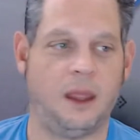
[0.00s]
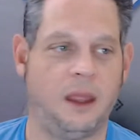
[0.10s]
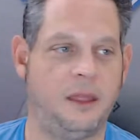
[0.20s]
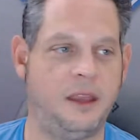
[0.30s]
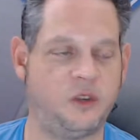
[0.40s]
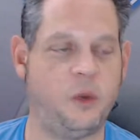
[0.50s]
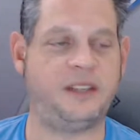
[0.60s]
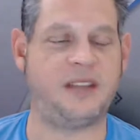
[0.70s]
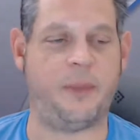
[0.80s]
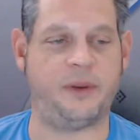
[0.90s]
This
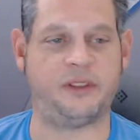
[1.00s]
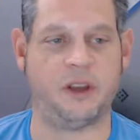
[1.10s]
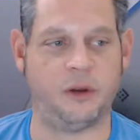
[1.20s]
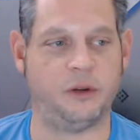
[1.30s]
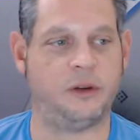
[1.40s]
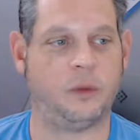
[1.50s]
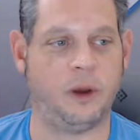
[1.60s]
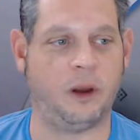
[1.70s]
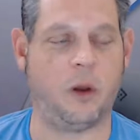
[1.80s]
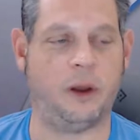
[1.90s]
week's episode, we
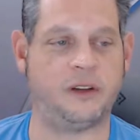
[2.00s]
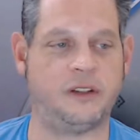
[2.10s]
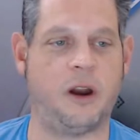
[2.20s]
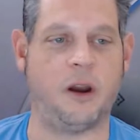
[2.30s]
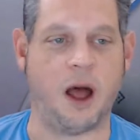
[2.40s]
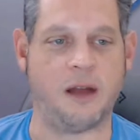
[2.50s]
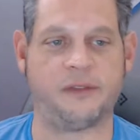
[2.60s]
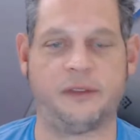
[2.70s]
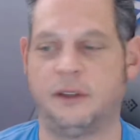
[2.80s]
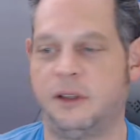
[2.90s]
are going to start
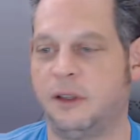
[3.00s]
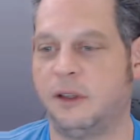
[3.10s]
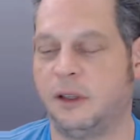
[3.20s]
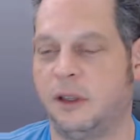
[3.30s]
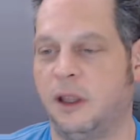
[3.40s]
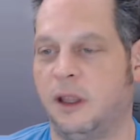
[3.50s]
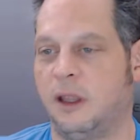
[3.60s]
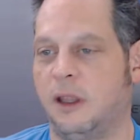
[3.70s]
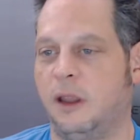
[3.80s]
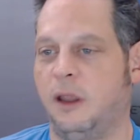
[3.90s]
off
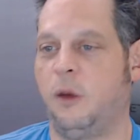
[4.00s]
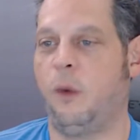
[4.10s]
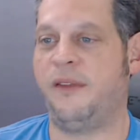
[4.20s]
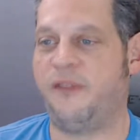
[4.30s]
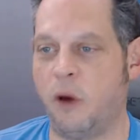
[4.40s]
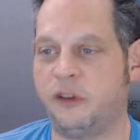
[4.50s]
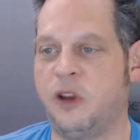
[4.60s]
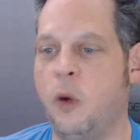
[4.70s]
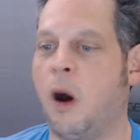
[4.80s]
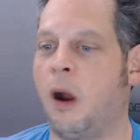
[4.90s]
with folks
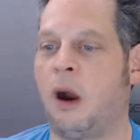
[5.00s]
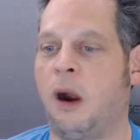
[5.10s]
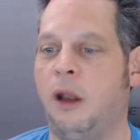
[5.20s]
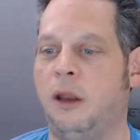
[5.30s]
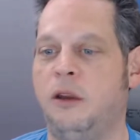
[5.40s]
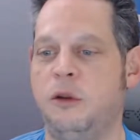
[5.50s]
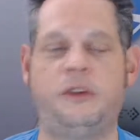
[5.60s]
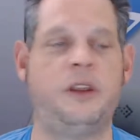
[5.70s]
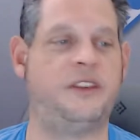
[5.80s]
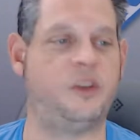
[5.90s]
who are new
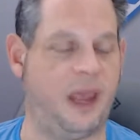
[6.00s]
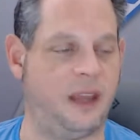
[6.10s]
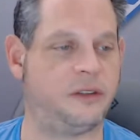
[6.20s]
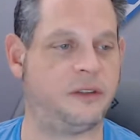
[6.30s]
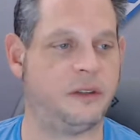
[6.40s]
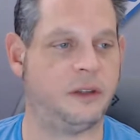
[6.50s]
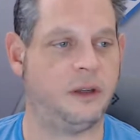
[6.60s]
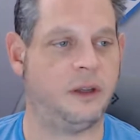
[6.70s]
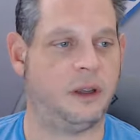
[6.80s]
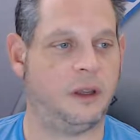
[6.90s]
to the space,
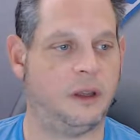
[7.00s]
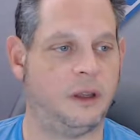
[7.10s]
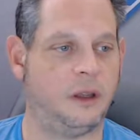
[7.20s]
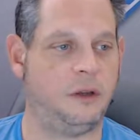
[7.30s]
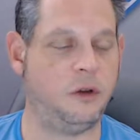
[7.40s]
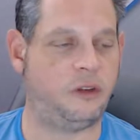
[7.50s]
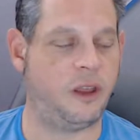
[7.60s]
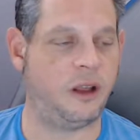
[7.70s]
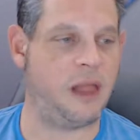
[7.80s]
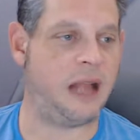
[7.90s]
new to the
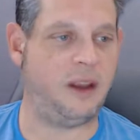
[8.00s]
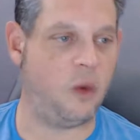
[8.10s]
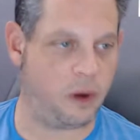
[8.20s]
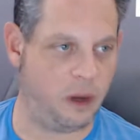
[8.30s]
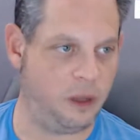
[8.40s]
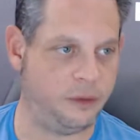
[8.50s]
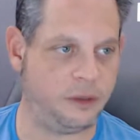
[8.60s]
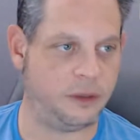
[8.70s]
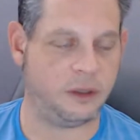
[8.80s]
collecting world,